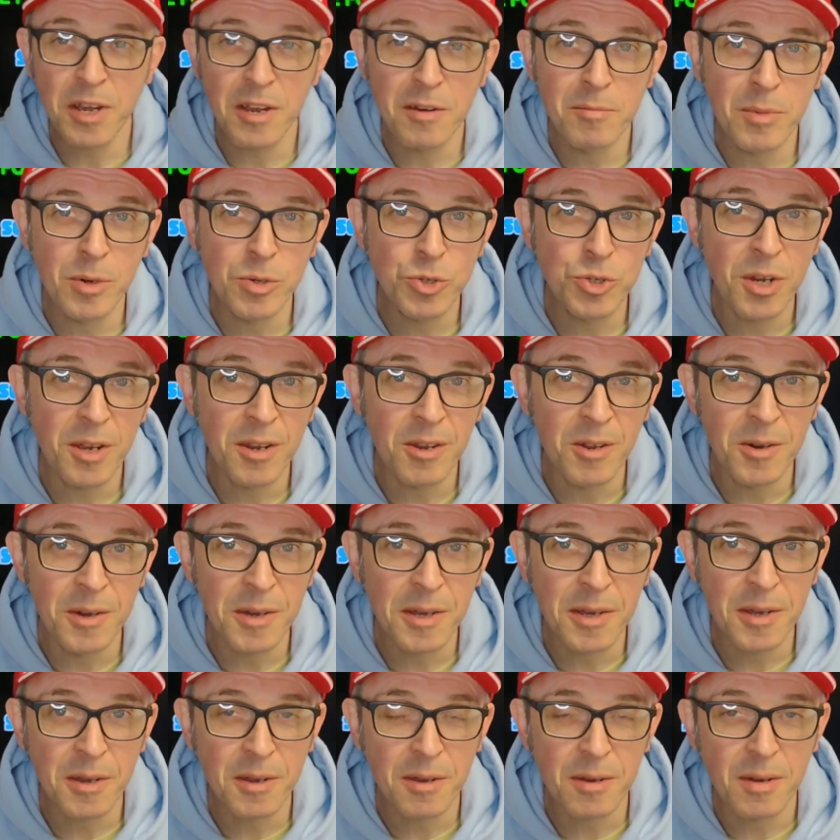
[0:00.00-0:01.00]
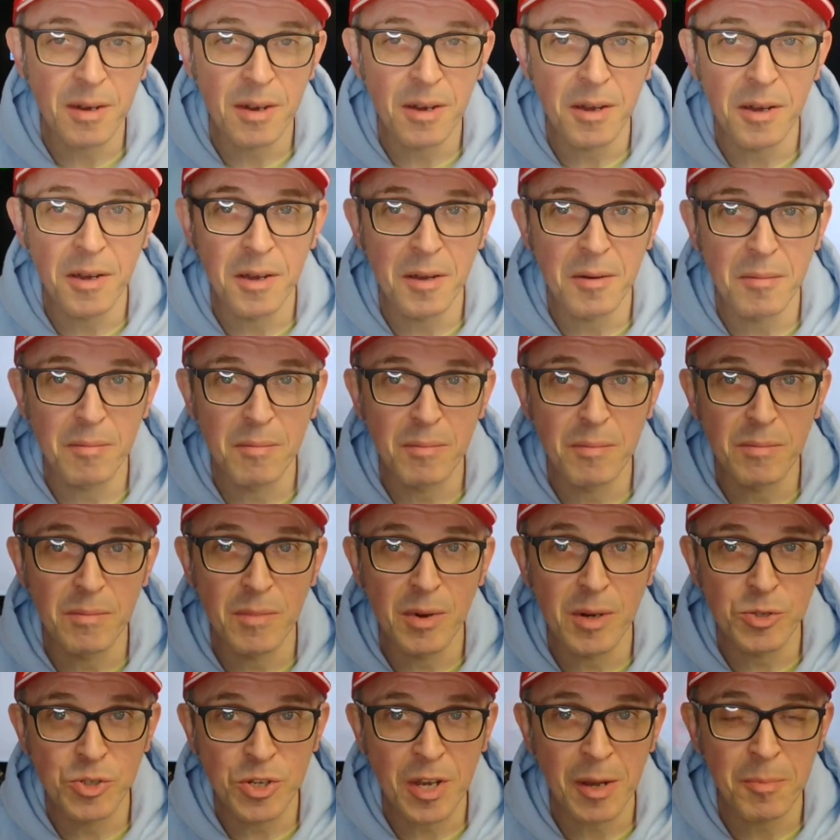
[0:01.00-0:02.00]
how much I like
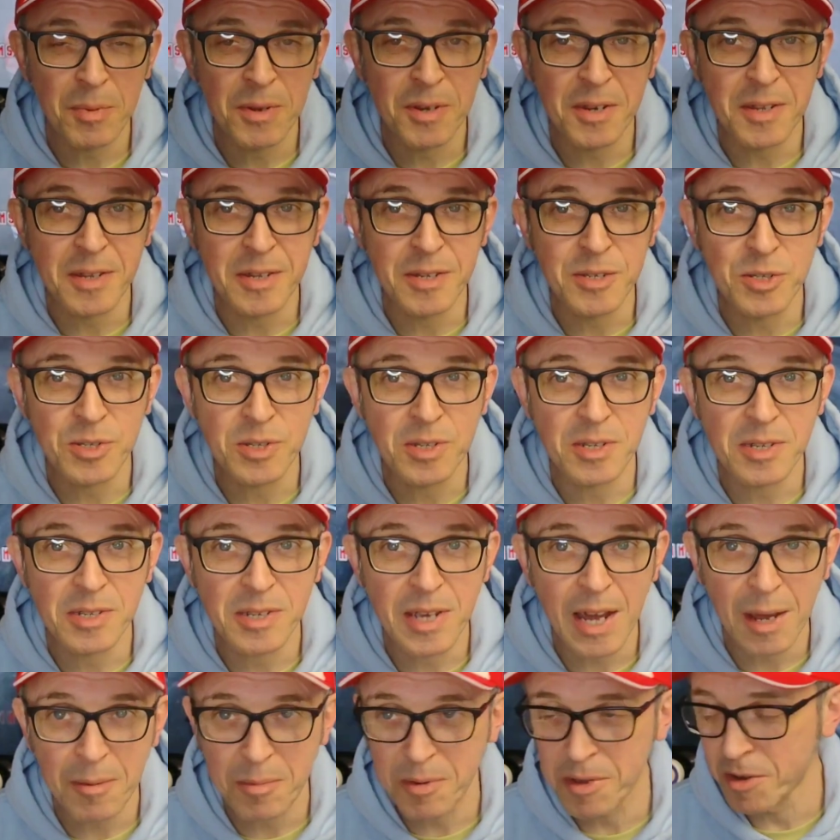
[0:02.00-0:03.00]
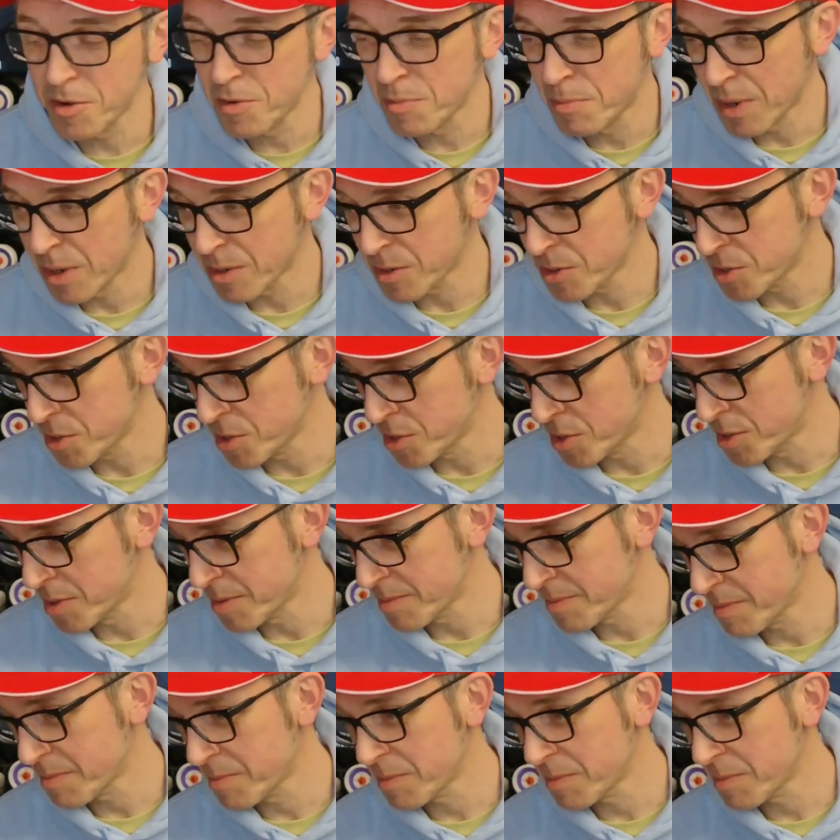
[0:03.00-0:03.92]
my Japanese GameCube boxes.